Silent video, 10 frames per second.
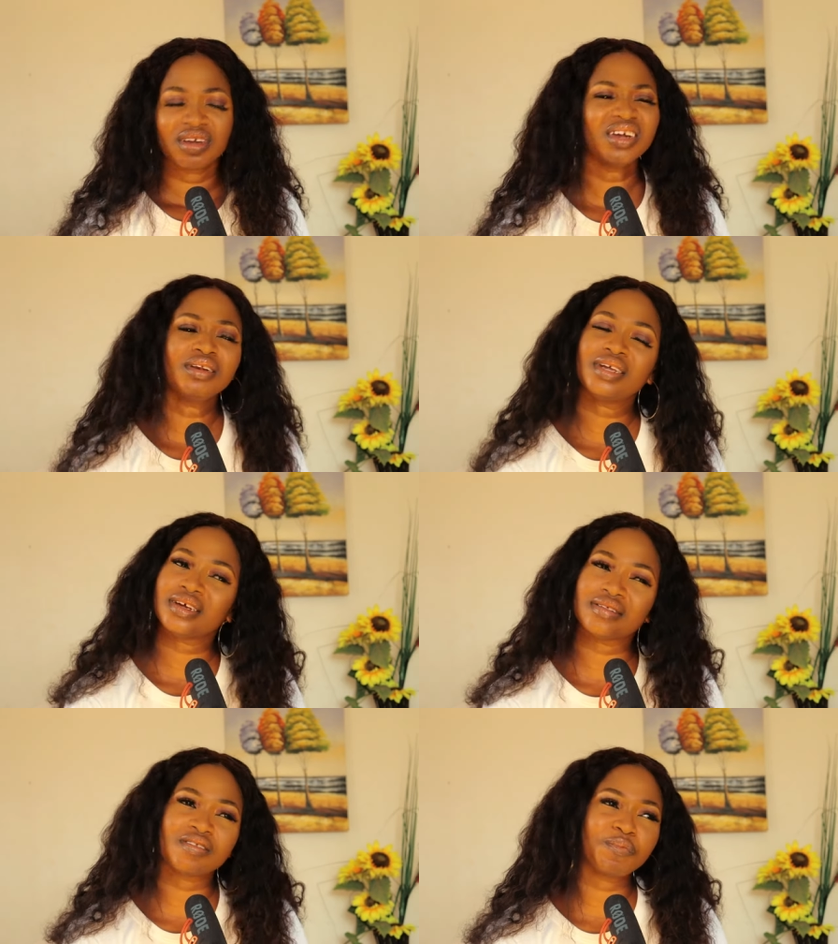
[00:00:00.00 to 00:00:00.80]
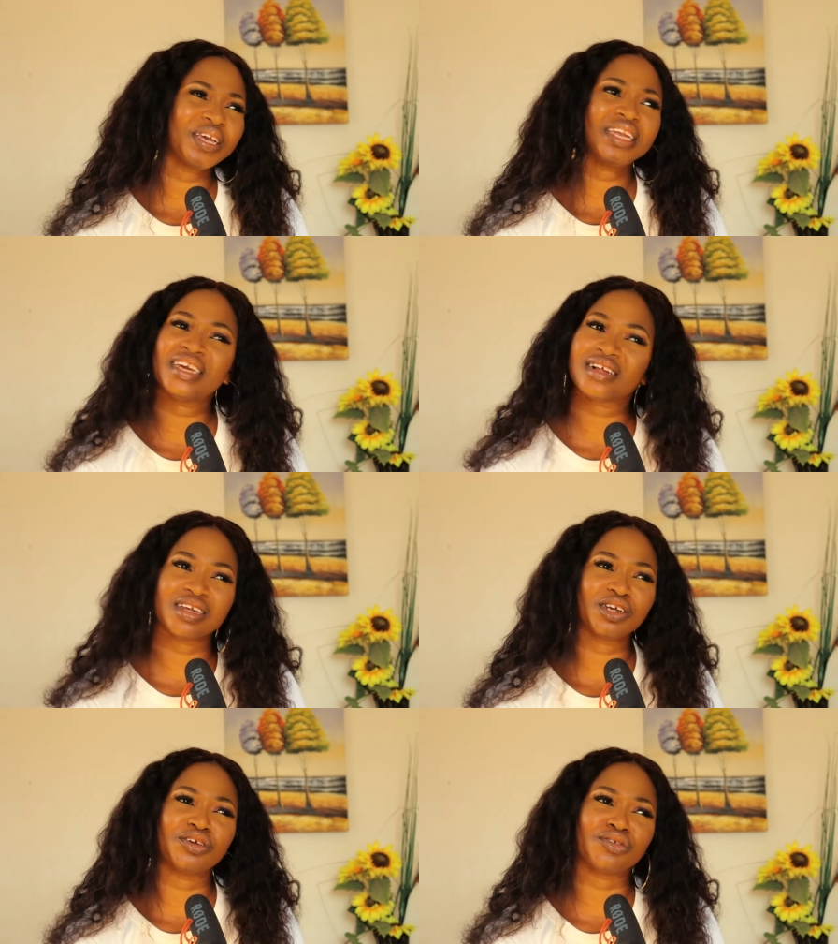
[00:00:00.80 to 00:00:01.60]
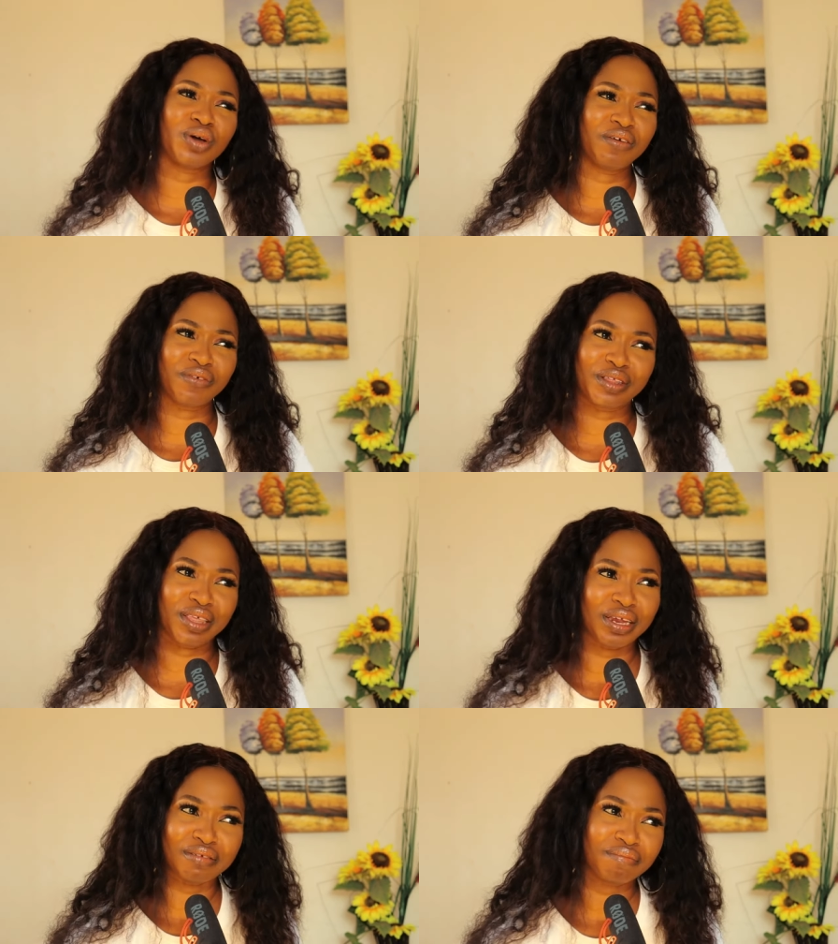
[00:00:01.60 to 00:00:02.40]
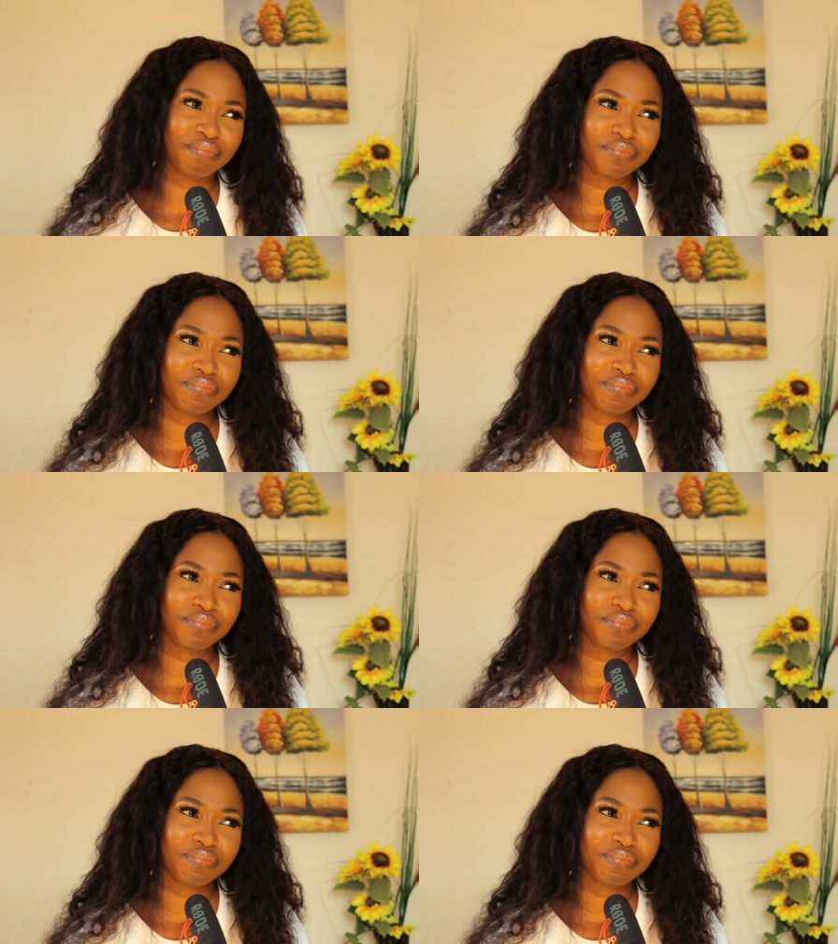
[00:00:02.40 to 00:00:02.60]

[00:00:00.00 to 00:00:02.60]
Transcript: Indeed, speaking English is not everything.